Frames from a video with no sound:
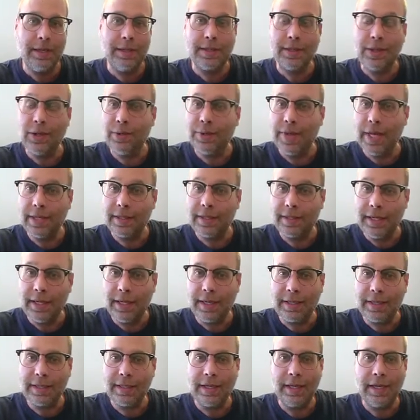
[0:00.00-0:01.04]
So that's
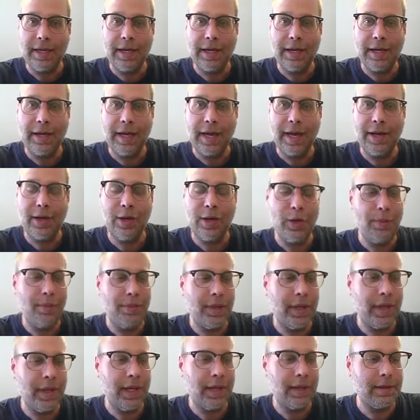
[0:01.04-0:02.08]
it. I
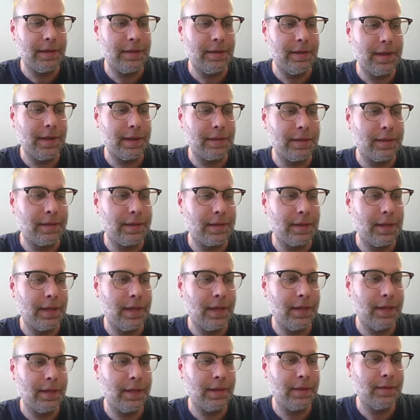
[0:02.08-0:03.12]
hope that this
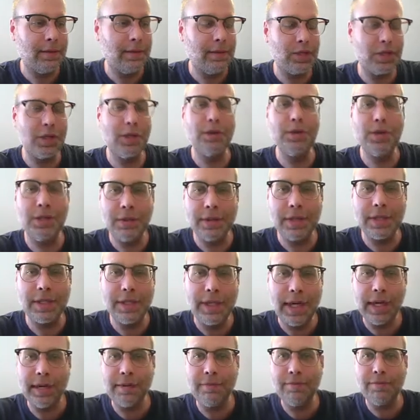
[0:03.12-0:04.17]
shows you it's
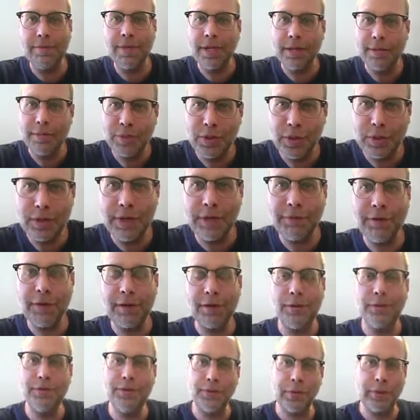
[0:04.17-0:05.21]
not too
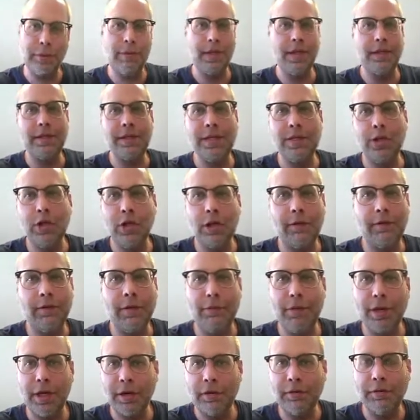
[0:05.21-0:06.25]
difficult to be a teacher
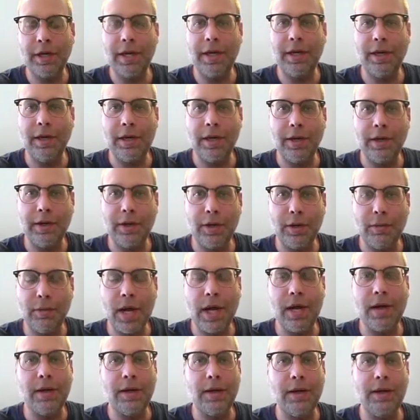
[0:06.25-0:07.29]
for Butterfly Garden or
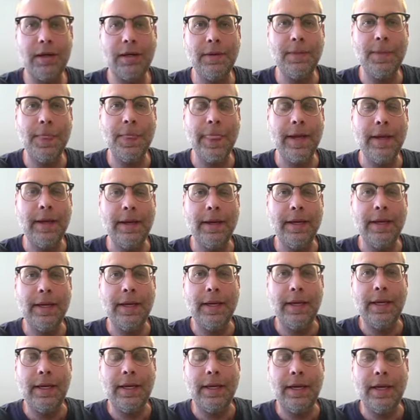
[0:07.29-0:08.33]
Rock Garden.
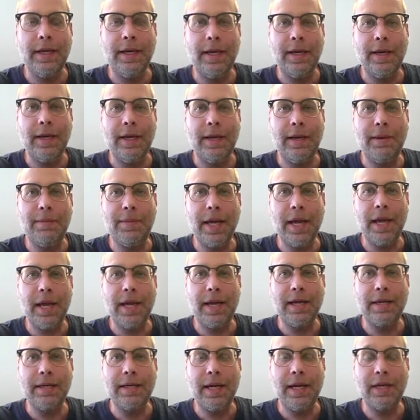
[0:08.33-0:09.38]

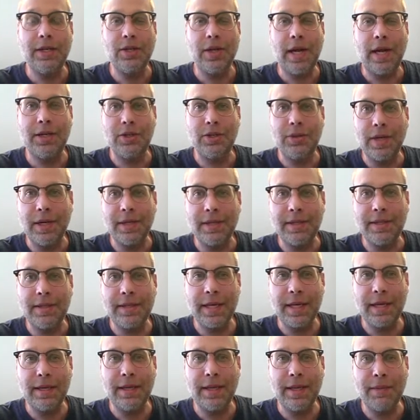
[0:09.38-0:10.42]
And I trust
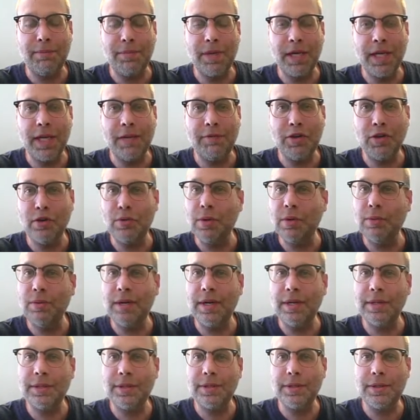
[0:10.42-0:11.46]
that many of you will
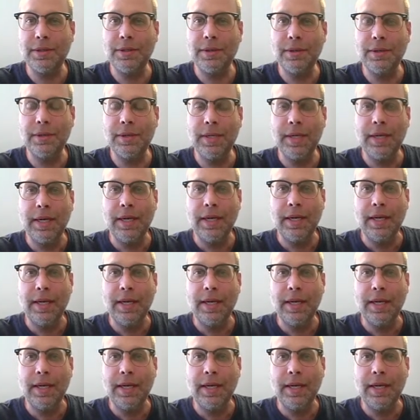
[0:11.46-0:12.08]
want to